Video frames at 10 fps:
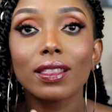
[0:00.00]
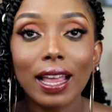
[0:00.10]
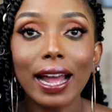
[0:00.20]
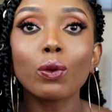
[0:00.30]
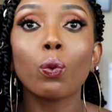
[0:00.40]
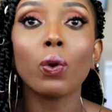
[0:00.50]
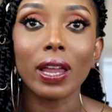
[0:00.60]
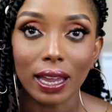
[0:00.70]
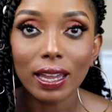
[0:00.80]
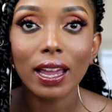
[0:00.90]
That
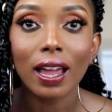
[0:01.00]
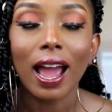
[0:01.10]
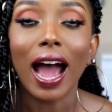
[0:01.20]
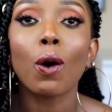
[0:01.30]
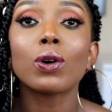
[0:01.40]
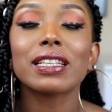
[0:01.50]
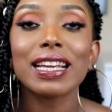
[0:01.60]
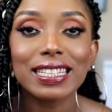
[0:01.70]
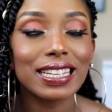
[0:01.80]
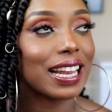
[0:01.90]
week I was
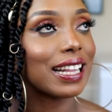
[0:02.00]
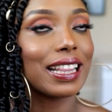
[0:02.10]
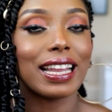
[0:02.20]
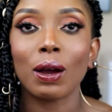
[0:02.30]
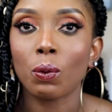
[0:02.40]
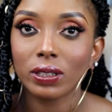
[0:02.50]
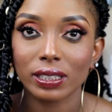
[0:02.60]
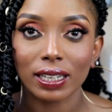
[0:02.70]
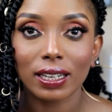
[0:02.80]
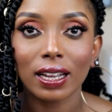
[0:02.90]
eating anything I
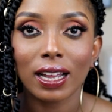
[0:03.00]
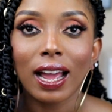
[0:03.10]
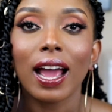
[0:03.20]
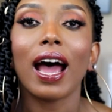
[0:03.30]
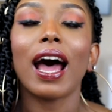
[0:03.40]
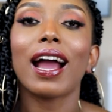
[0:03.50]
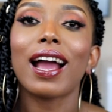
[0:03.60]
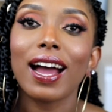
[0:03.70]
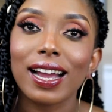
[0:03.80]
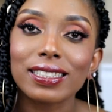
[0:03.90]
wanted, and
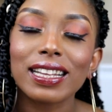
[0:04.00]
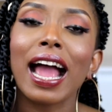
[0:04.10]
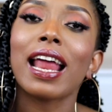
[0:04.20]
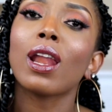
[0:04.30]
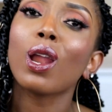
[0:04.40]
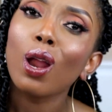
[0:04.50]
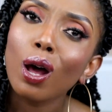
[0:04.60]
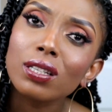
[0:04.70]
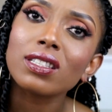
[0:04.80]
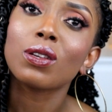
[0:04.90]
guys, I
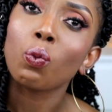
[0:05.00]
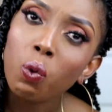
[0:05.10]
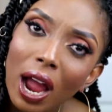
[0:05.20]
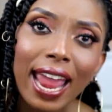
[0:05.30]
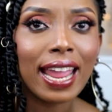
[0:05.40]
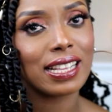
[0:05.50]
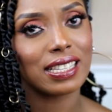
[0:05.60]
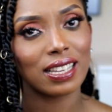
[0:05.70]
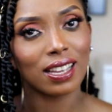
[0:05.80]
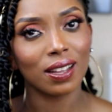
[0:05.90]
lost weight.
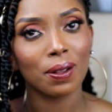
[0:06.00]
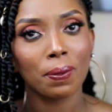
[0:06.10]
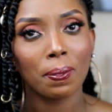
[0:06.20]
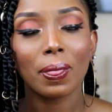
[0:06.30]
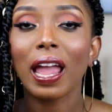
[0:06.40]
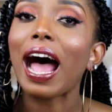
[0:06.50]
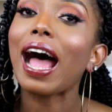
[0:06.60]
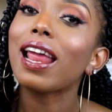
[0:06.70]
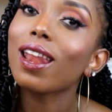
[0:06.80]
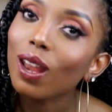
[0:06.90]

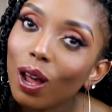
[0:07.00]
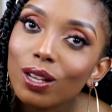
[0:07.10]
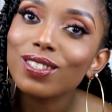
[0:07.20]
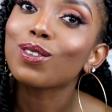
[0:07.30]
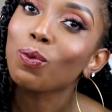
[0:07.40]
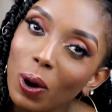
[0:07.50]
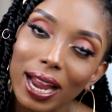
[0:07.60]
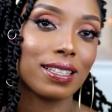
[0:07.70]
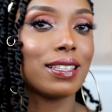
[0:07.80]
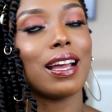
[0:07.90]
I lost
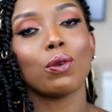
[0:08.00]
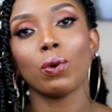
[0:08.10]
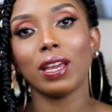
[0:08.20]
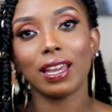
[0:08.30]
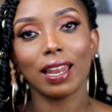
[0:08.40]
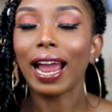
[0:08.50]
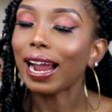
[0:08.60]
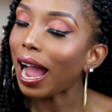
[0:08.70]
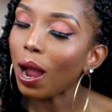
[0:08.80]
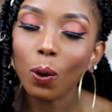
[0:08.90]
weight that week.
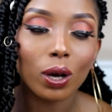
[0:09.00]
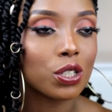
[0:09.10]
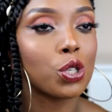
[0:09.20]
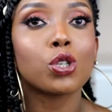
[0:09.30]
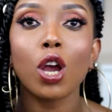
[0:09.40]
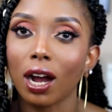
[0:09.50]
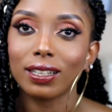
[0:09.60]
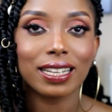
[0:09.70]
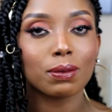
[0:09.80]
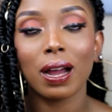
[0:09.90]
Like, I was shocked.
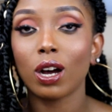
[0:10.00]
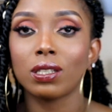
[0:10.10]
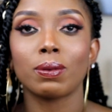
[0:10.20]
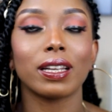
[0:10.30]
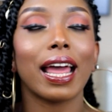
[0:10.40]
That's my husband.